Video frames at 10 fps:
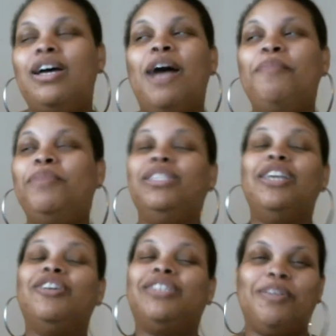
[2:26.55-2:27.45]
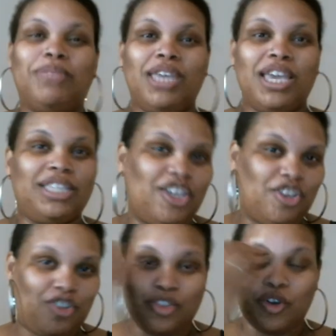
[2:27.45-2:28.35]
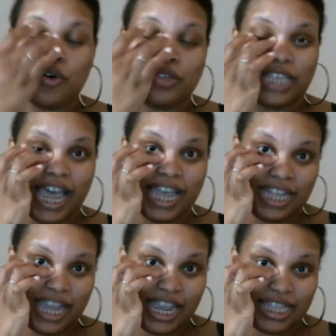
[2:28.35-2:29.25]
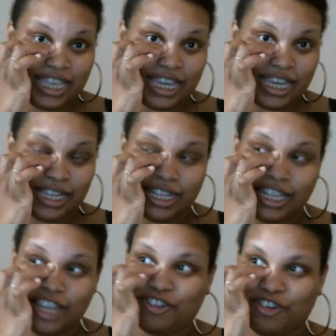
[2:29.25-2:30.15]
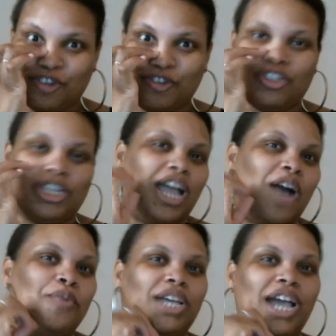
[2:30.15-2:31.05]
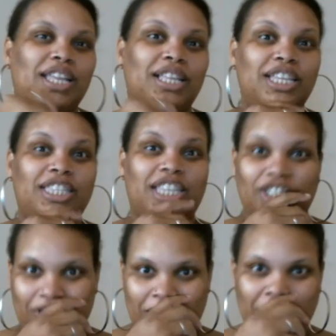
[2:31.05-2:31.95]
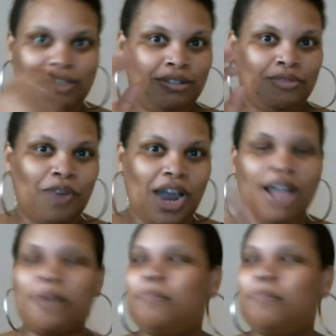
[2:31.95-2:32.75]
I mean, there are some things like, you know, the whole cyanide thing and the electrocution. I would have kind of let that shit rock.